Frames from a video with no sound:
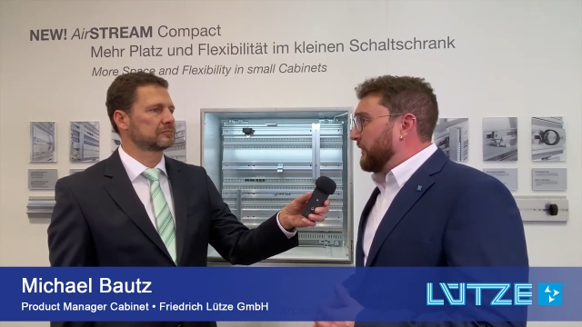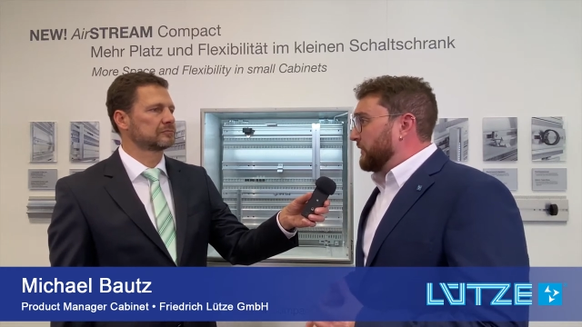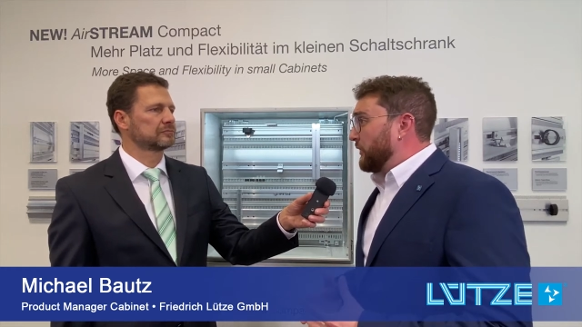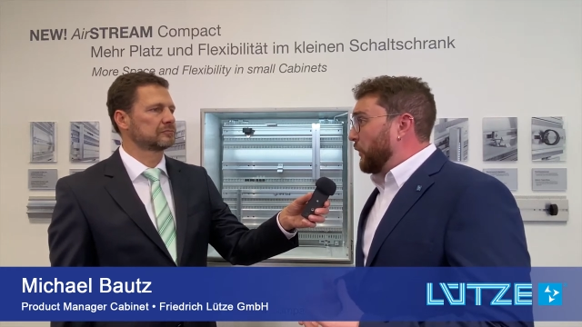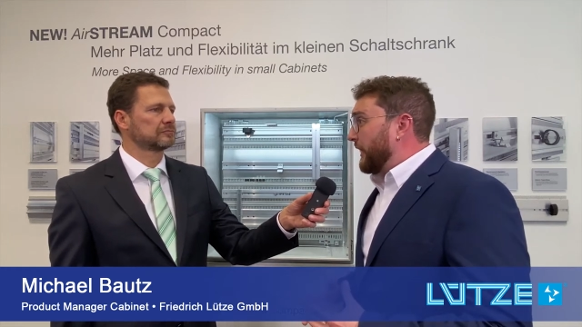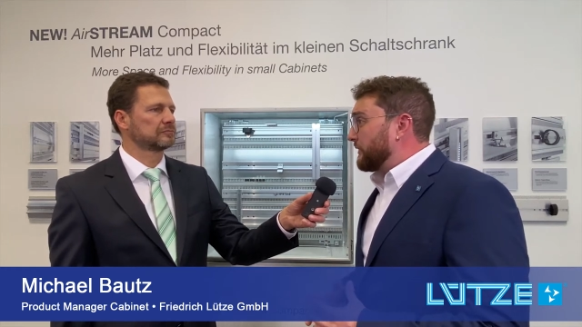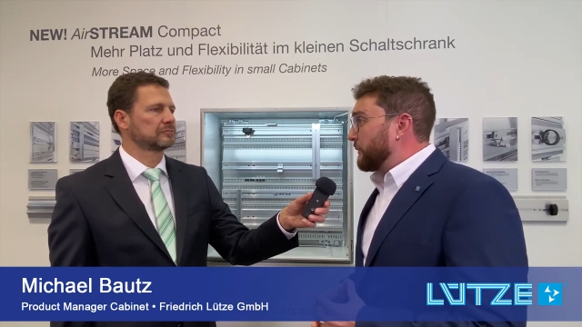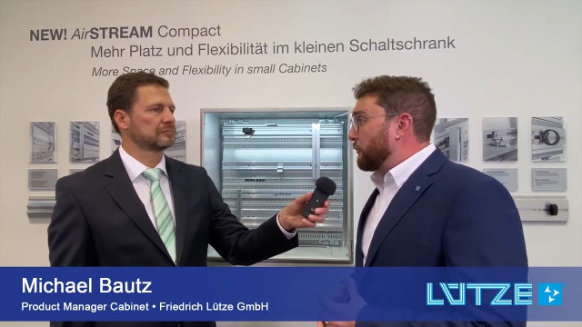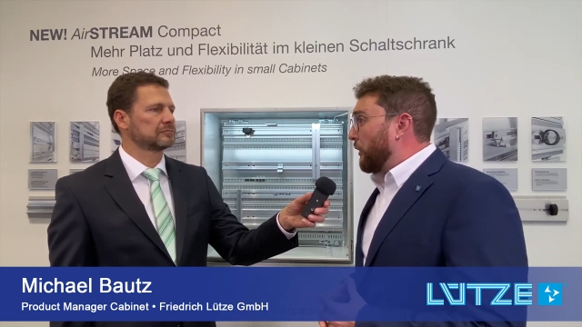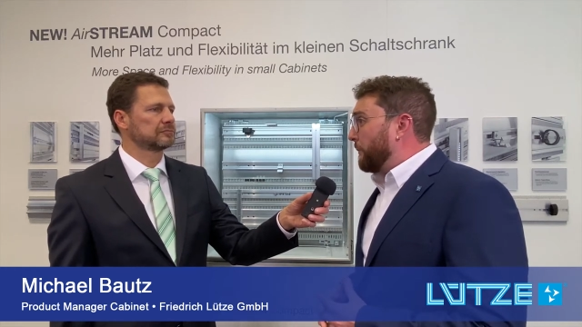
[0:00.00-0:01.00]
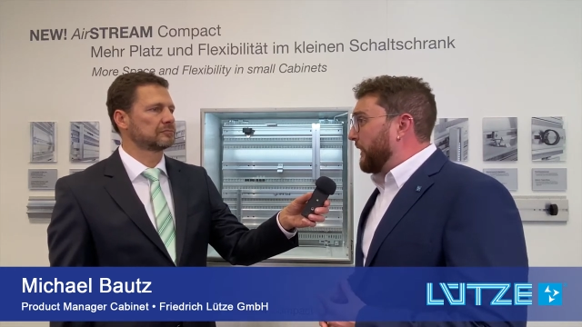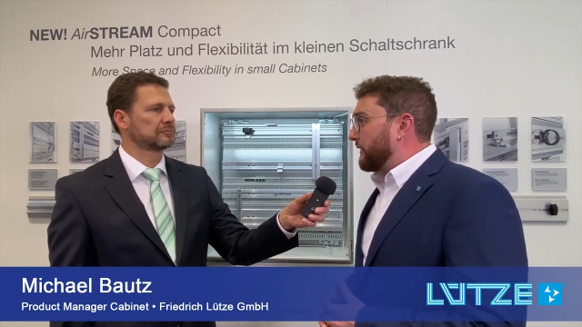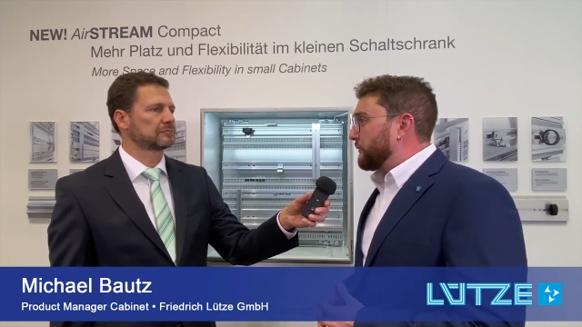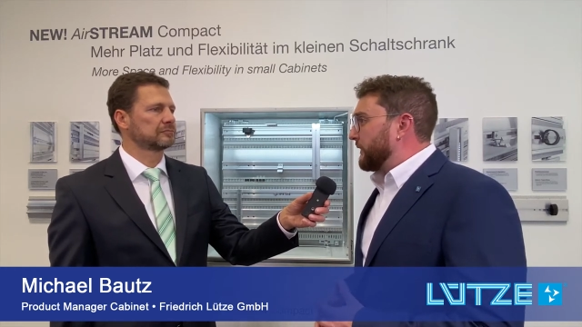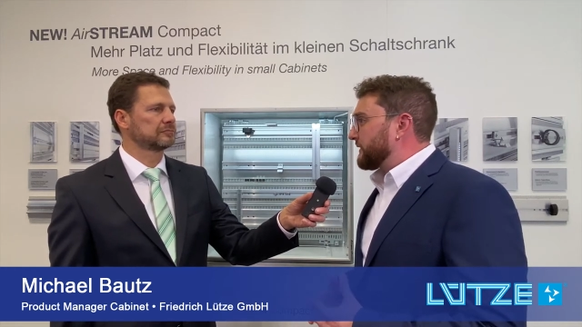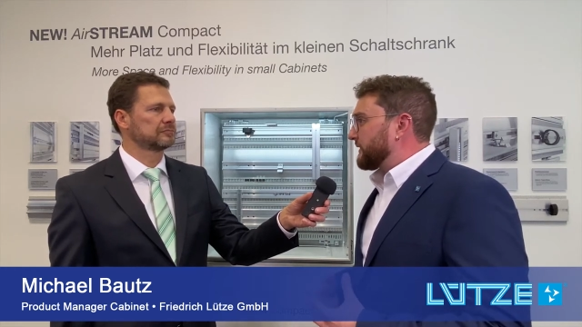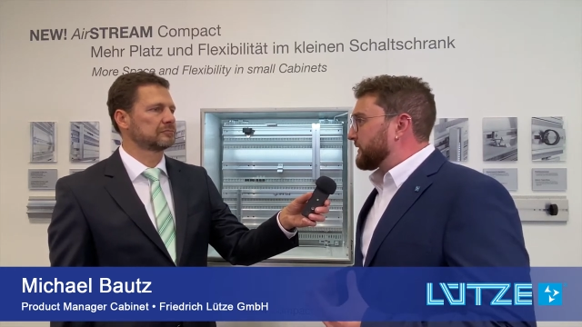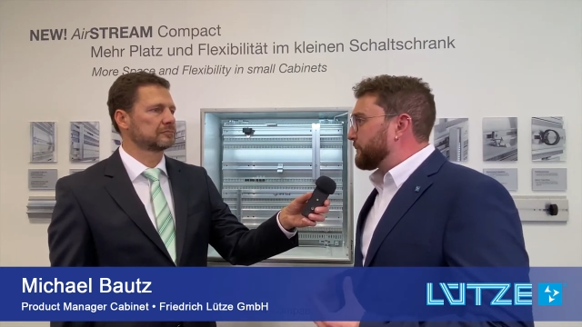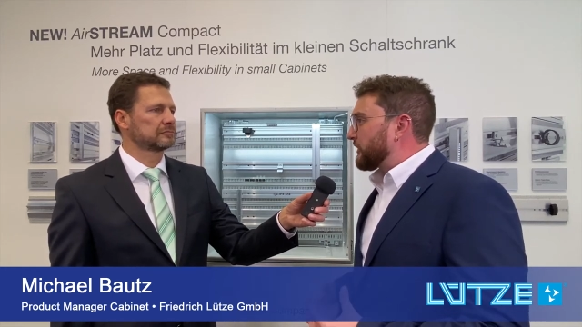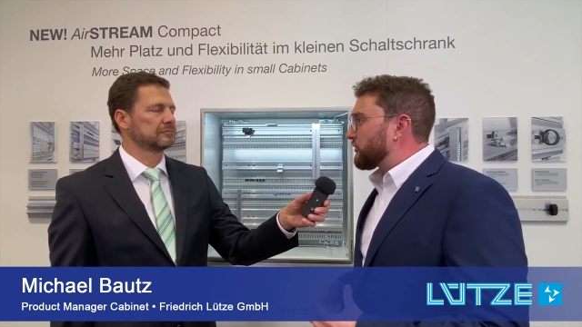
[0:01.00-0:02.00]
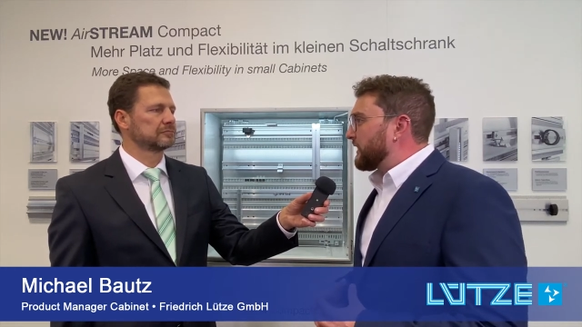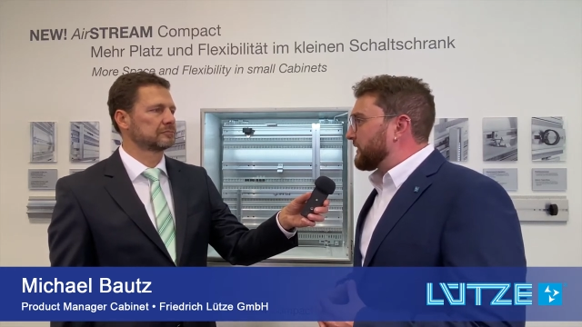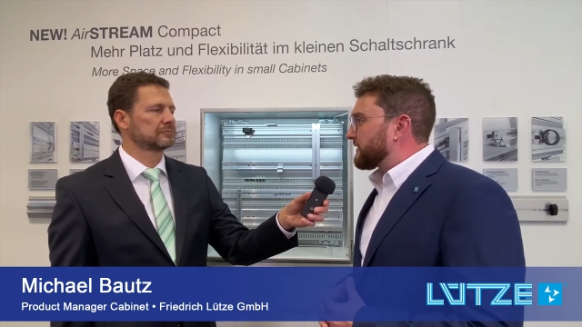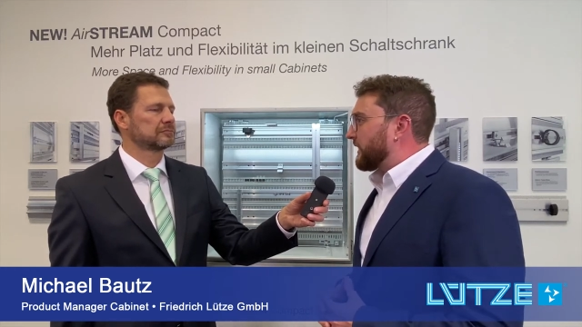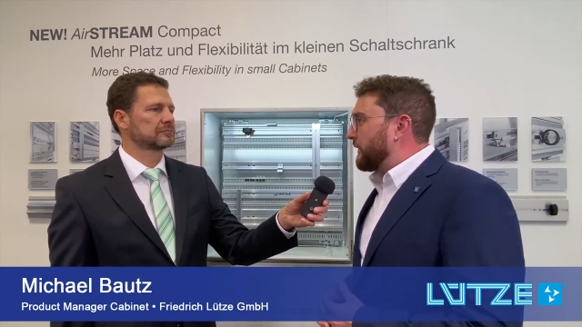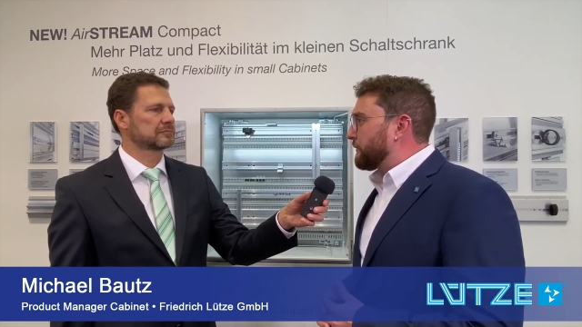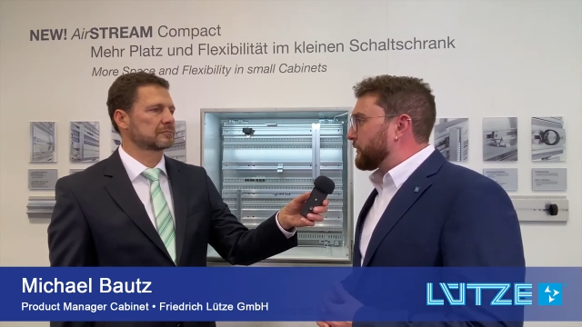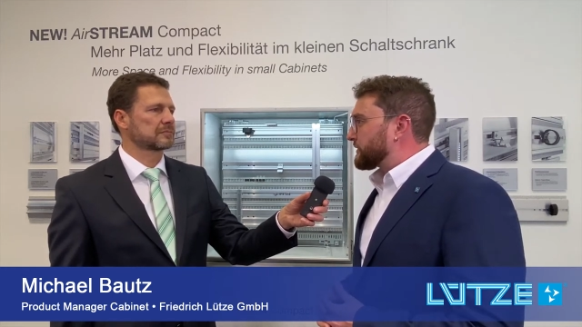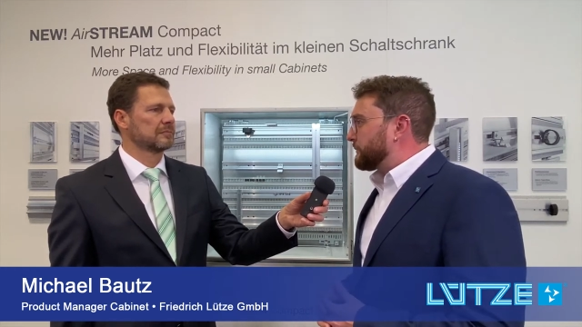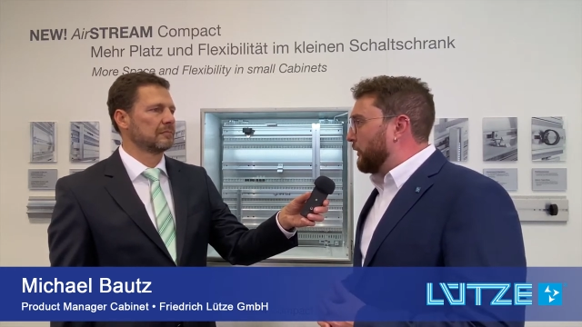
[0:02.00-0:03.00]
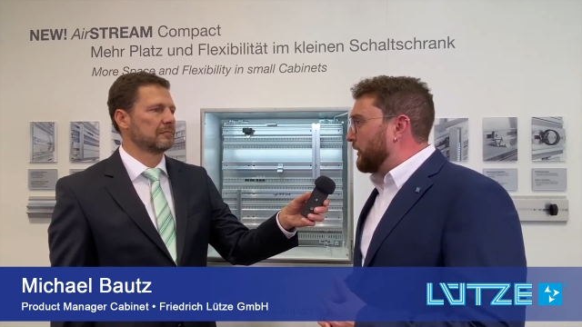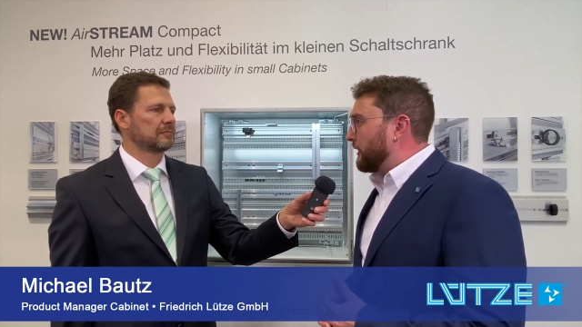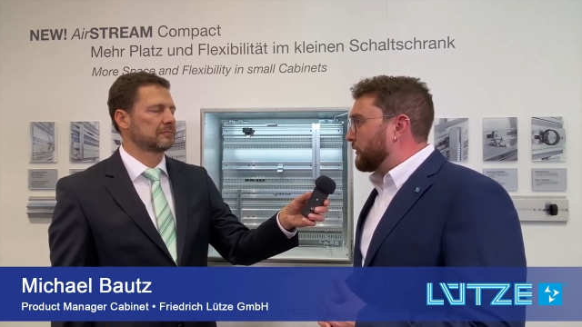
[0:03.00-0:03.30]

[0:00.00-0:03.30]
Speaker 1: The new Airstream Compact was specially designed for smaller